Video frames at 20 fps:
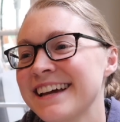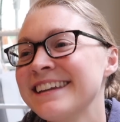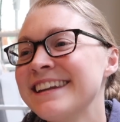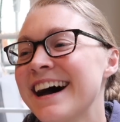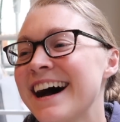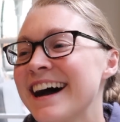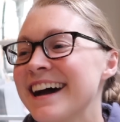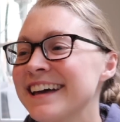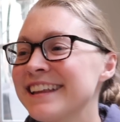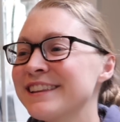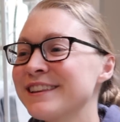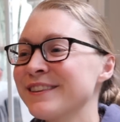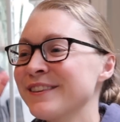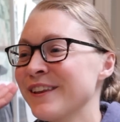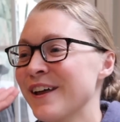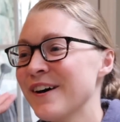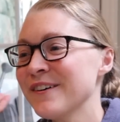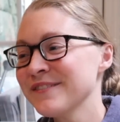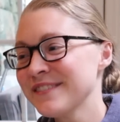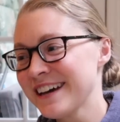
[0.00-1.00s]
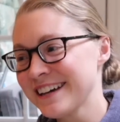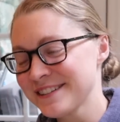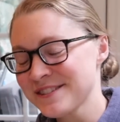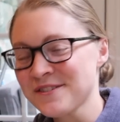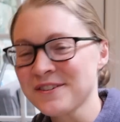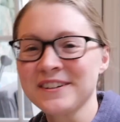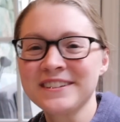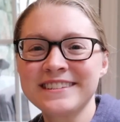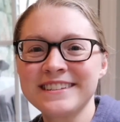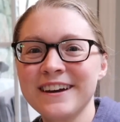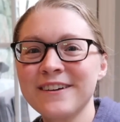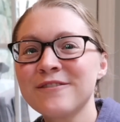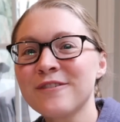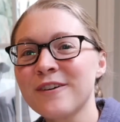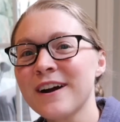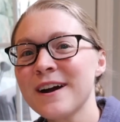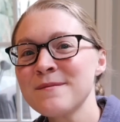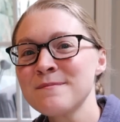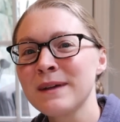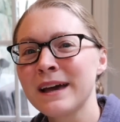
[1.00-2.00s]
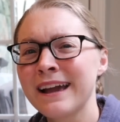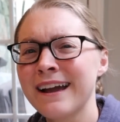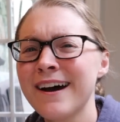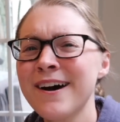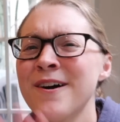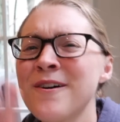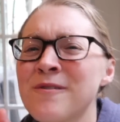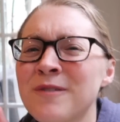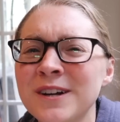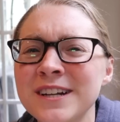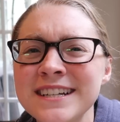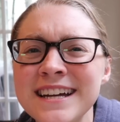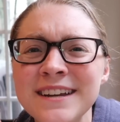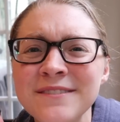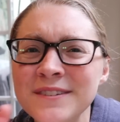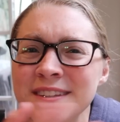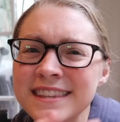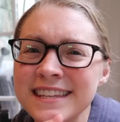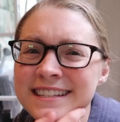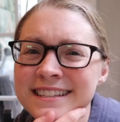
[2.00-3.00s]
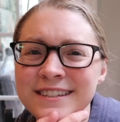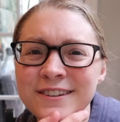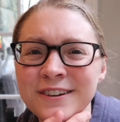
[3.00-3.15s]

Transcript: And I love that sort of stuff where I'm like, oh, we're done with this.